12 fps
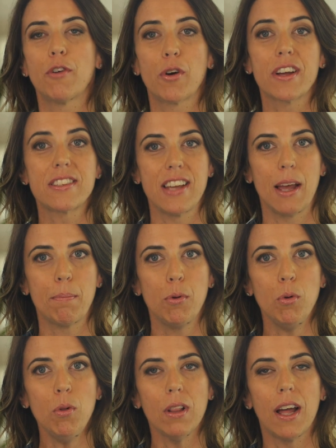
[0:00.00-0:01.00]
For
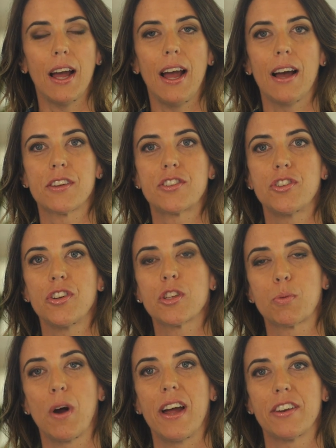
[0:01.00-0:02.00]
example, our
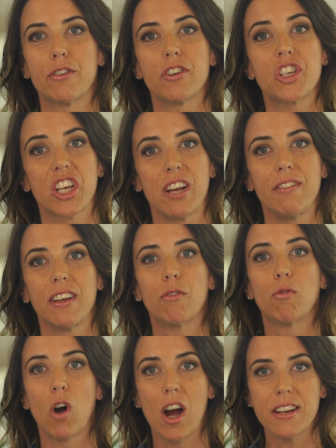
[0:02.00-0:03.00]
students were underachieving
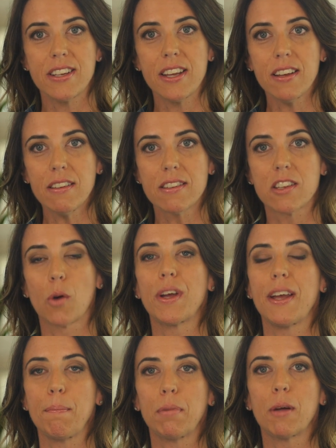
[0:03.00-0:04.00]
in writing, so
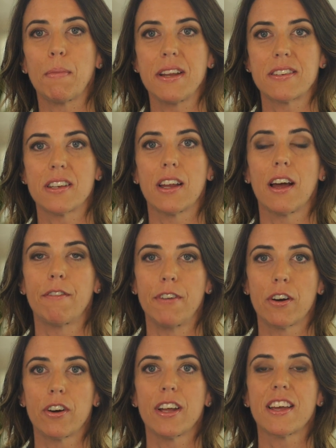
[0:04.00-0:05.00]
we implemented a
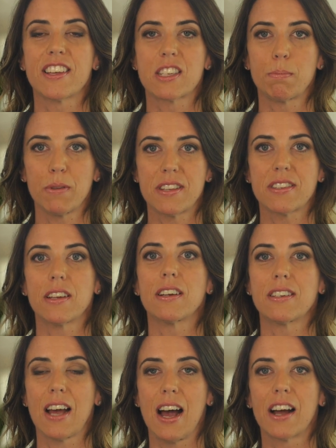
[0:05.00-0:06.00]
very
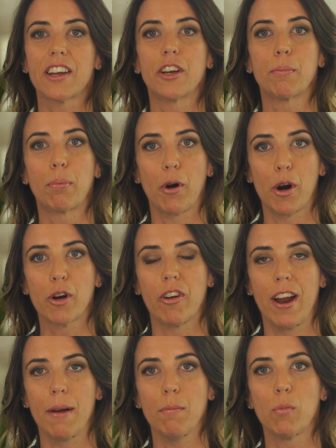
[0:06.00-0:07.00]
explicit targeted
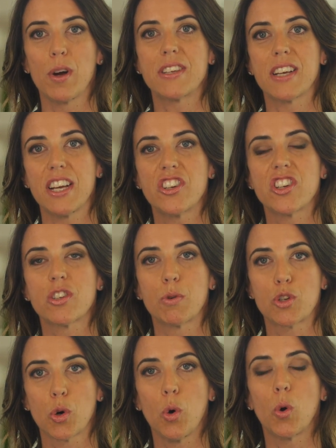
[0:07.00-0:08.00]
program where teachers
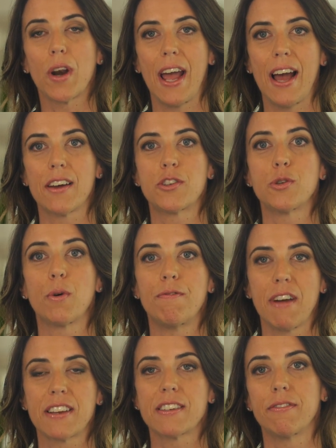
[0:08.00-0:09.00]
were taught how to
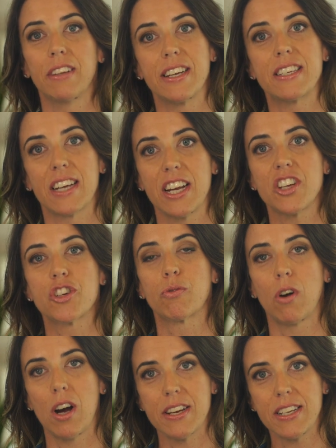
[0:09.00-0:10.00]
effectively teach
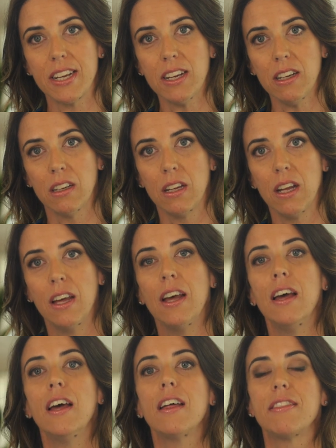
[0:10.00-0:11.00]
writing.
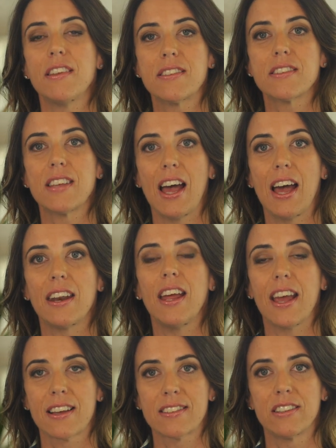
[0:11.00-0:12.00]
This has had
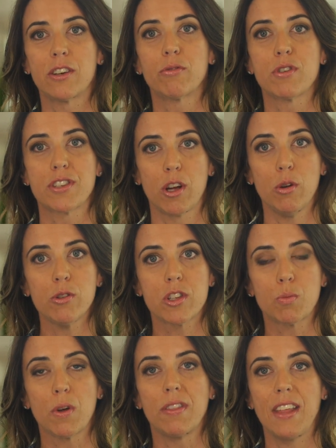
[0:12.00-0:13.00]
excellent
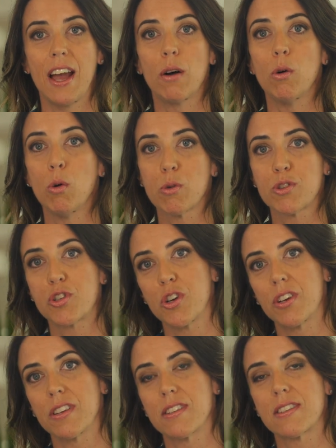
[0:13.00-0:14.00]
results, with now all
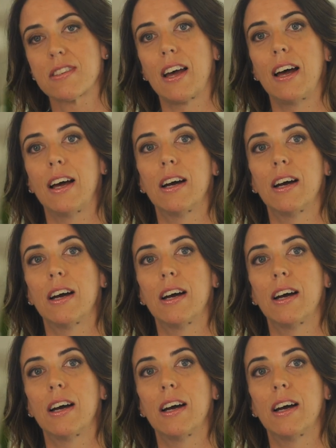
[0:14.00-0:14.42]
students